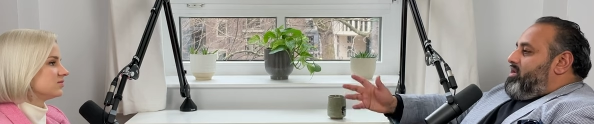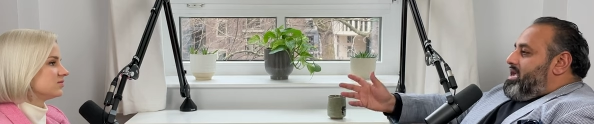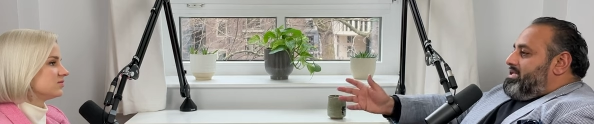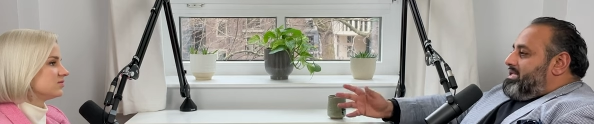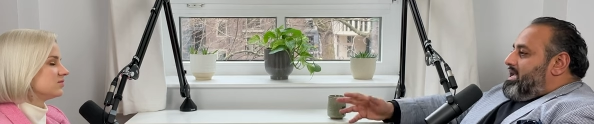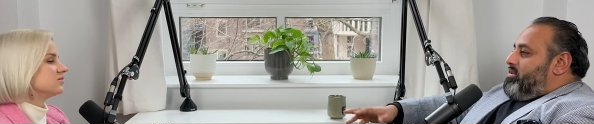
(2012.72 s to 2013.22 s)

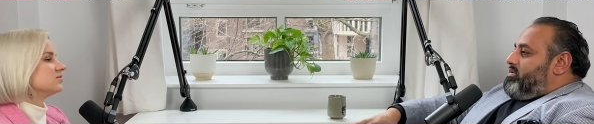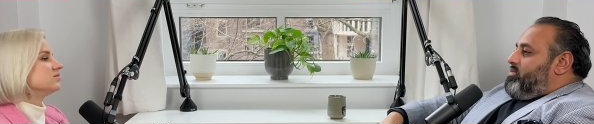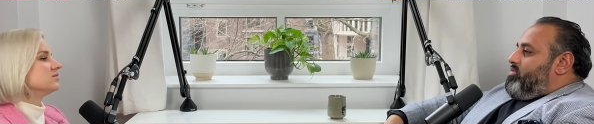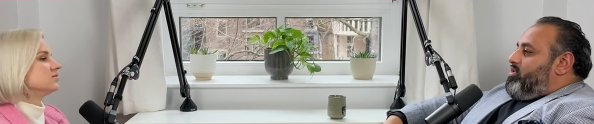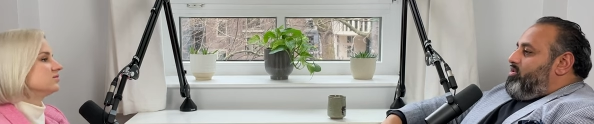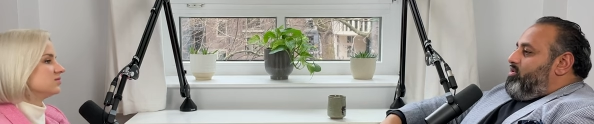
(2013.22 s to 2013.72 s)
Speaker 1: nights out
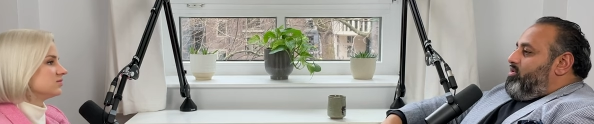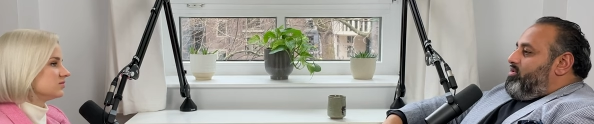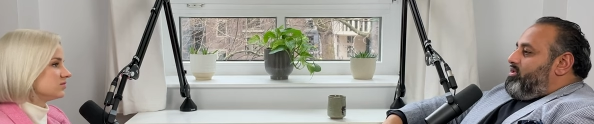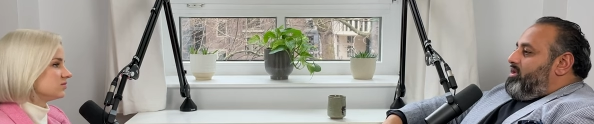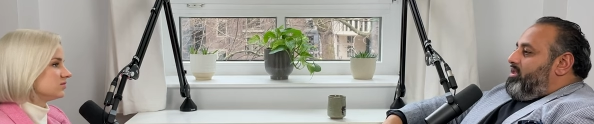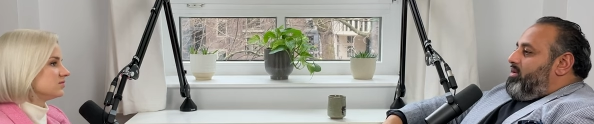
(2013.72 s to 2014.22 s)
and
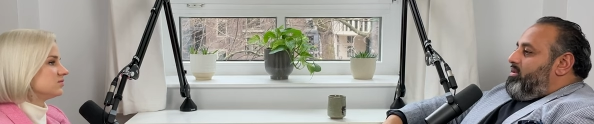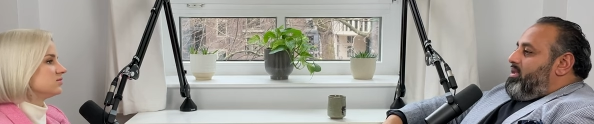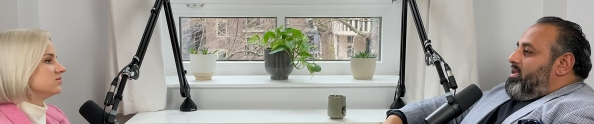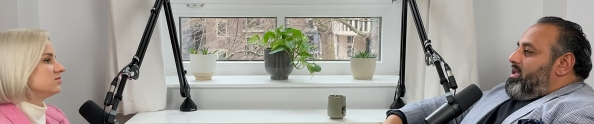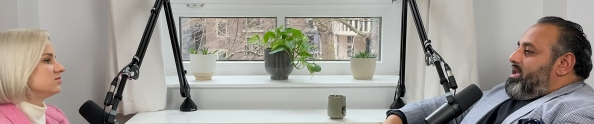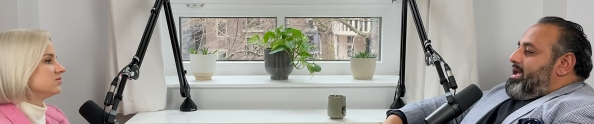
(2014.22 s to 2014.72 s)
whatnot. You know,
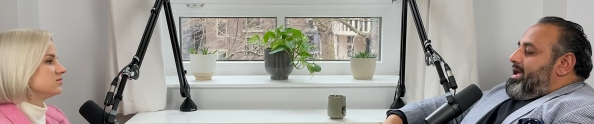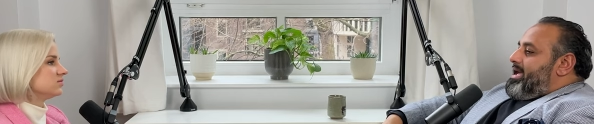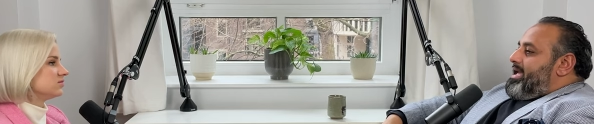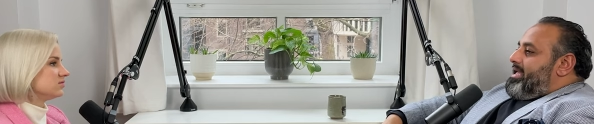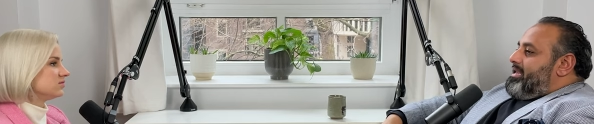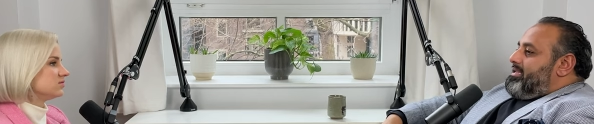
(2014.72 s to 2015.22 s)

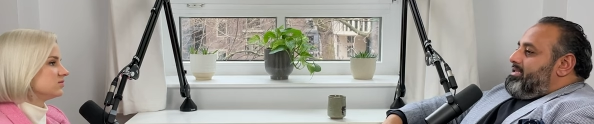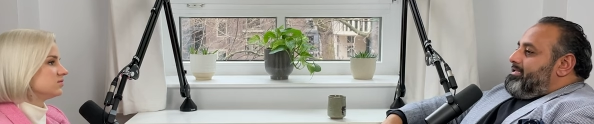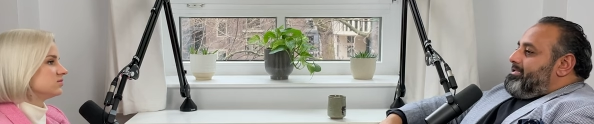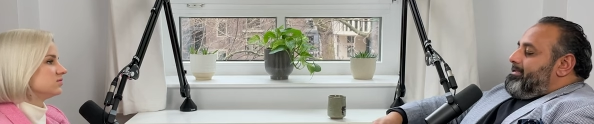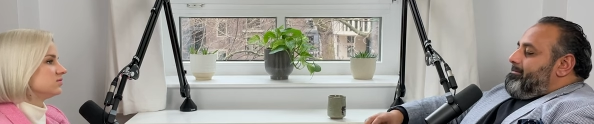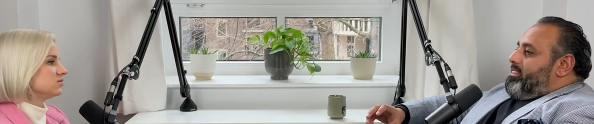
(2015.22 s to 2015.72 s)

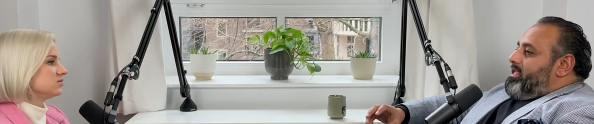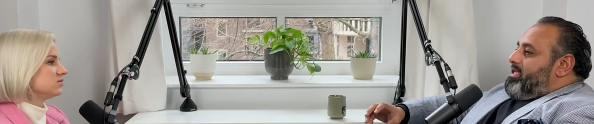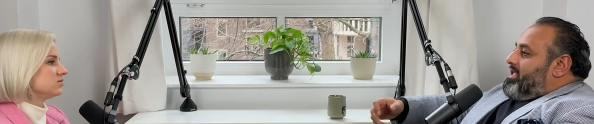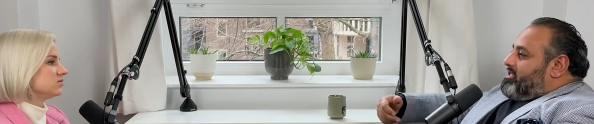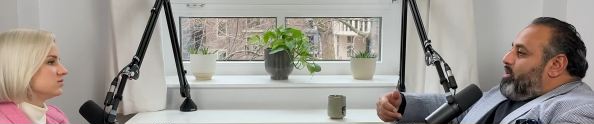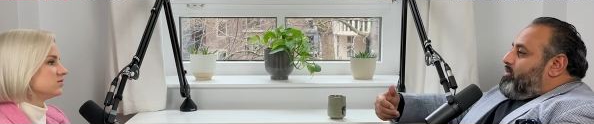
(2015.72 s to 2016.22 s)
and
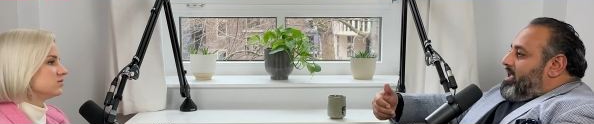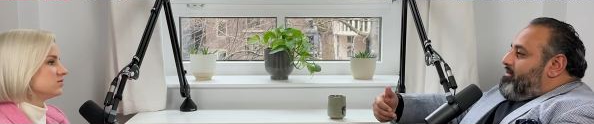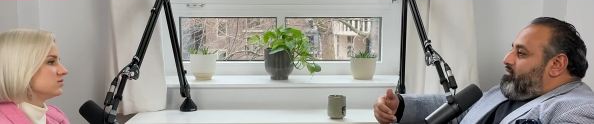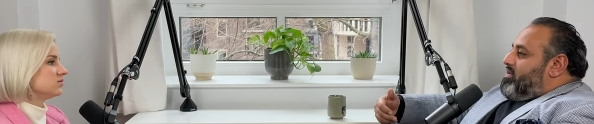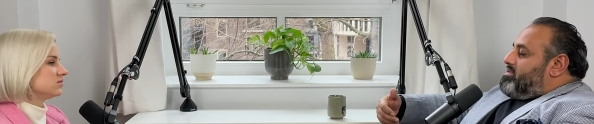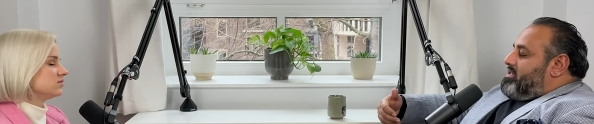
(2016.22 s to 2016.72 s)
and that's okay
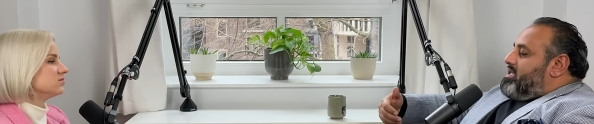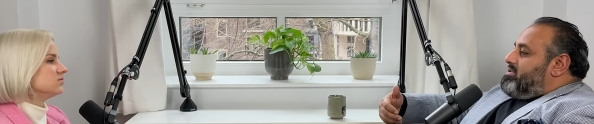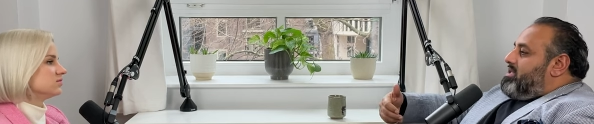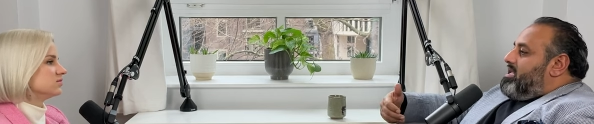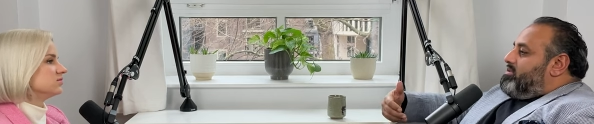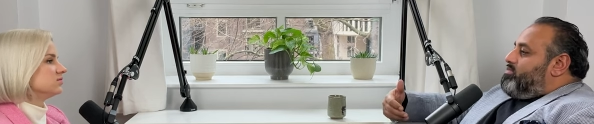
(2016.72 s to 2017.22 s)
for us. That's
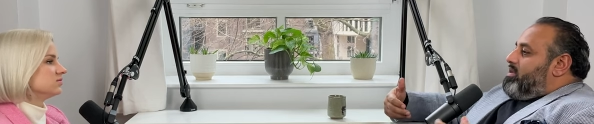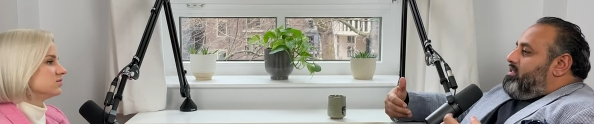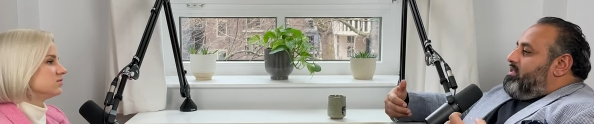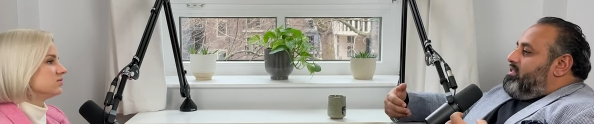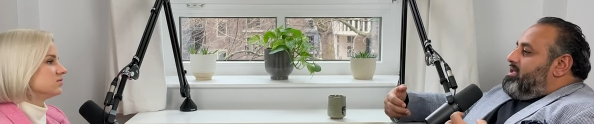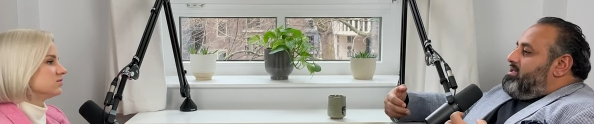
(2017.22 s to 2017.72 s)
that's one
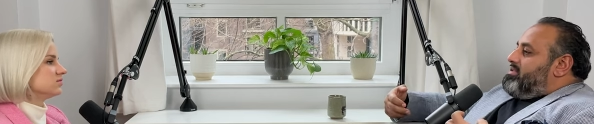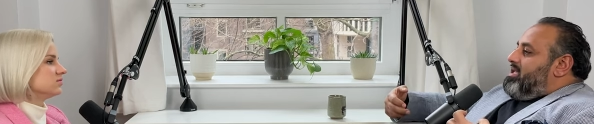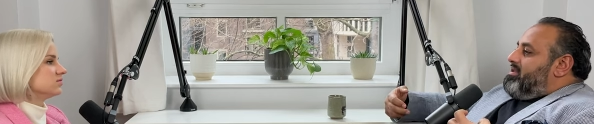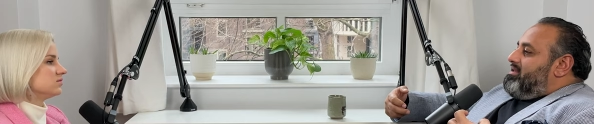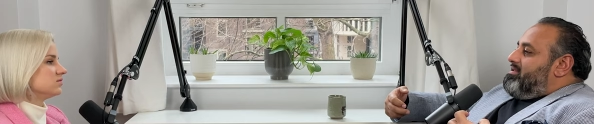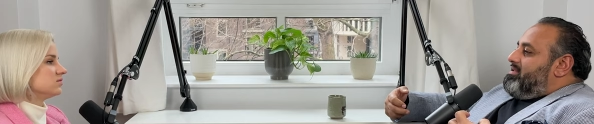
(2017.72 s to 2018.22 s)
of the things
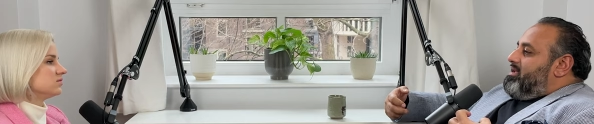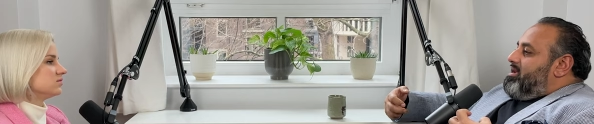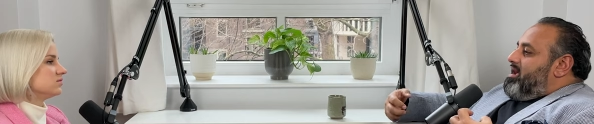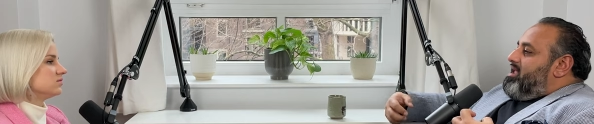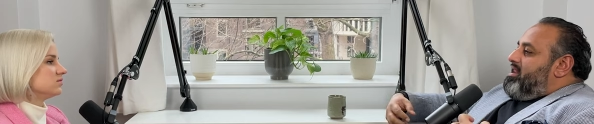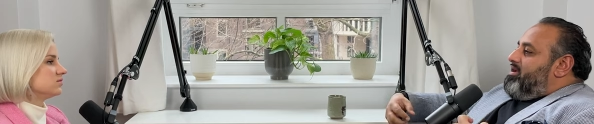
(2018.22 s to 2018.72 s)
that
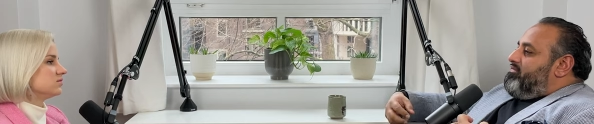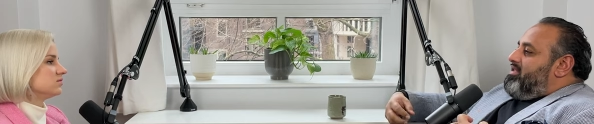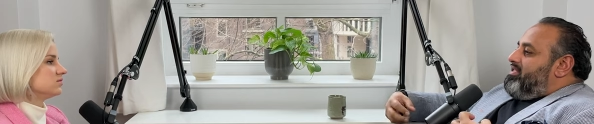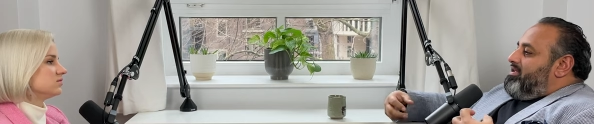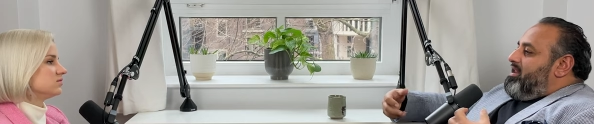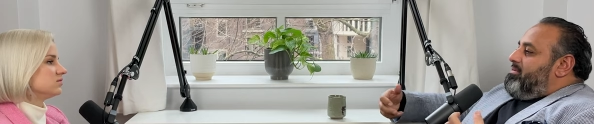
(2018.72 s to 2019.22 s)
I love
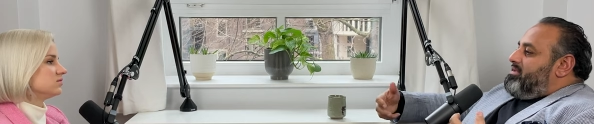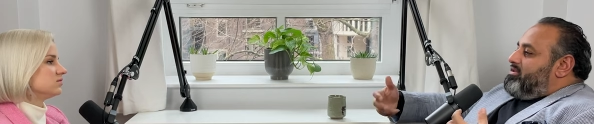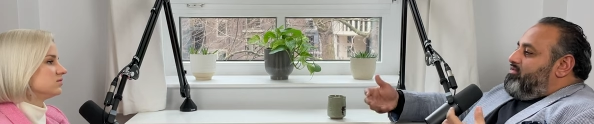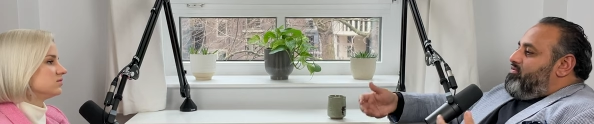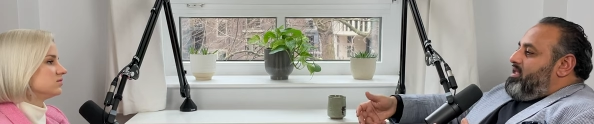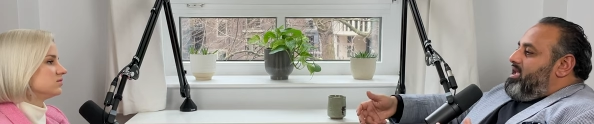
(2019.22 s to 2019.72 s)
that the club is
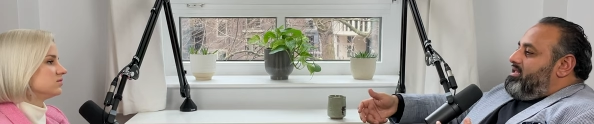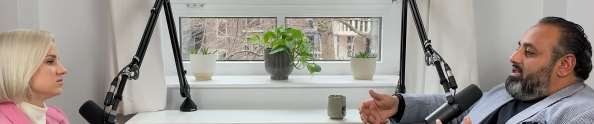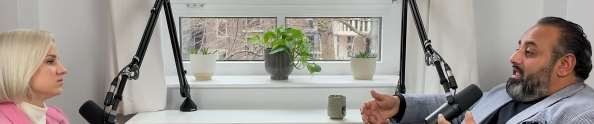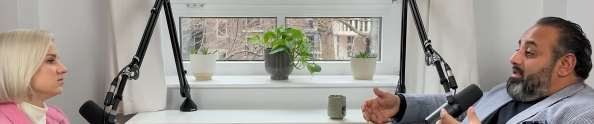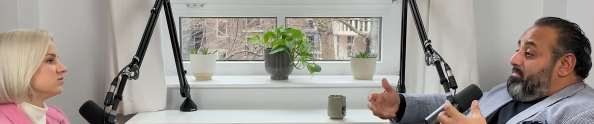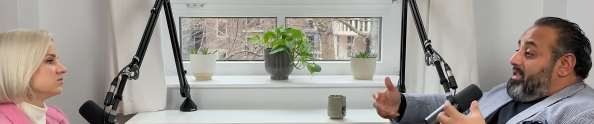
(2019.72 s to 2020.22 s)

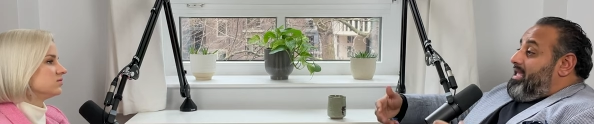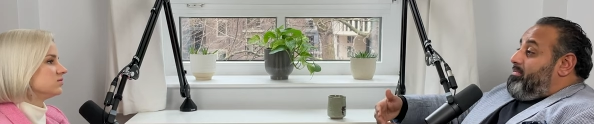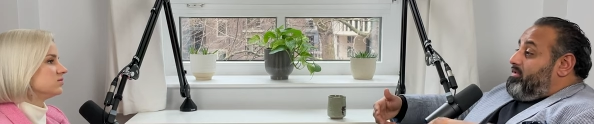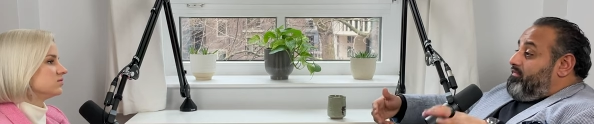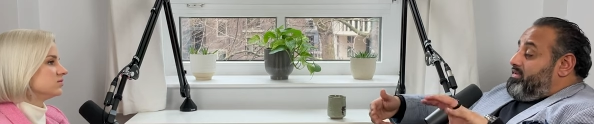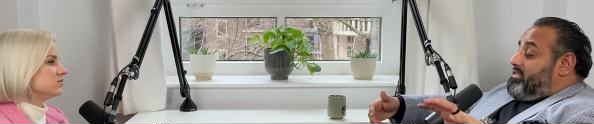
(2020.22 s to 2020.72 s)
created and being
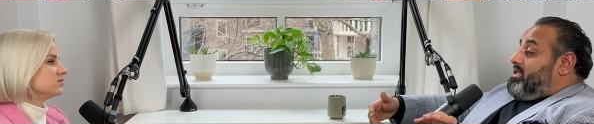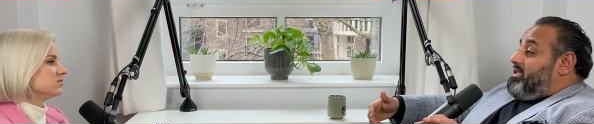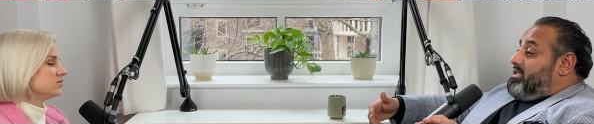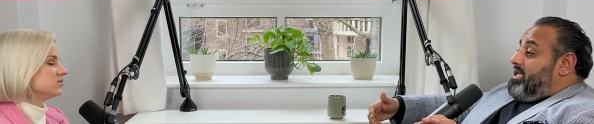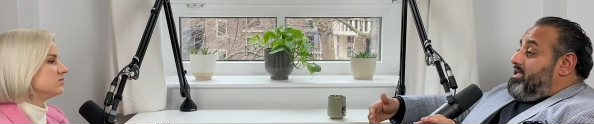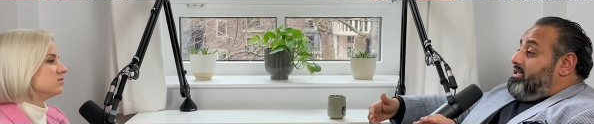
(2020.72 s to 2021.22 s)
able to
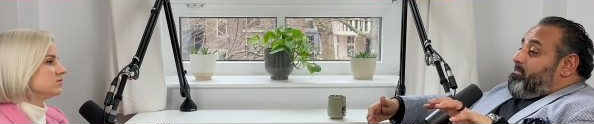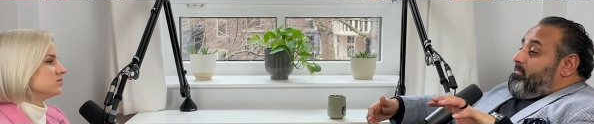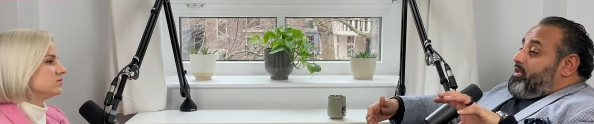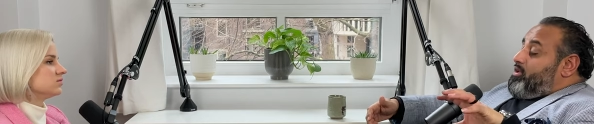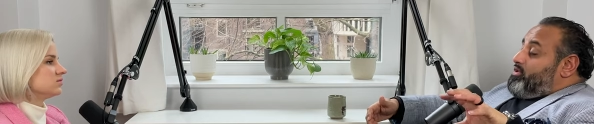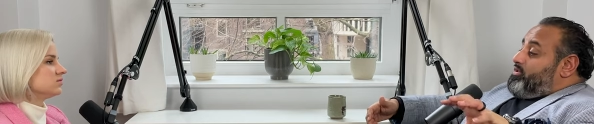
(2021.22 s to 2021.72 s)
facilitate
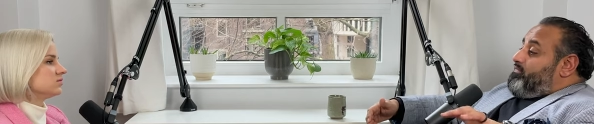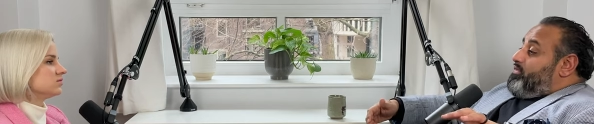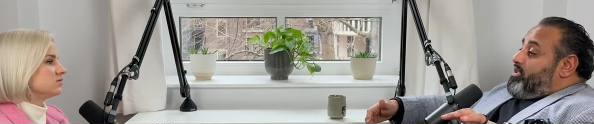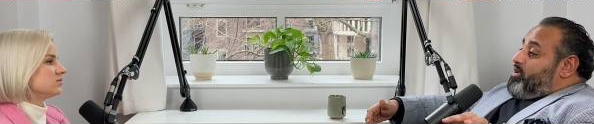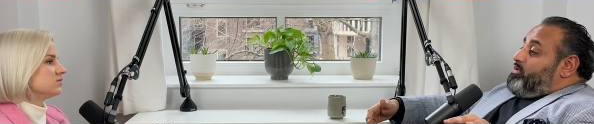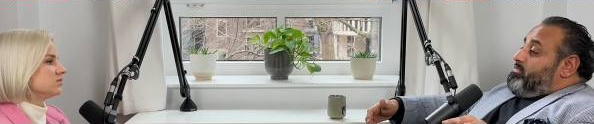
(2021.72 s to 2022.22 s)
because for
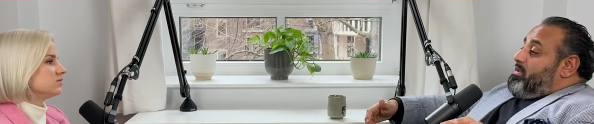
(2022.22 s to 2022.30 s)
those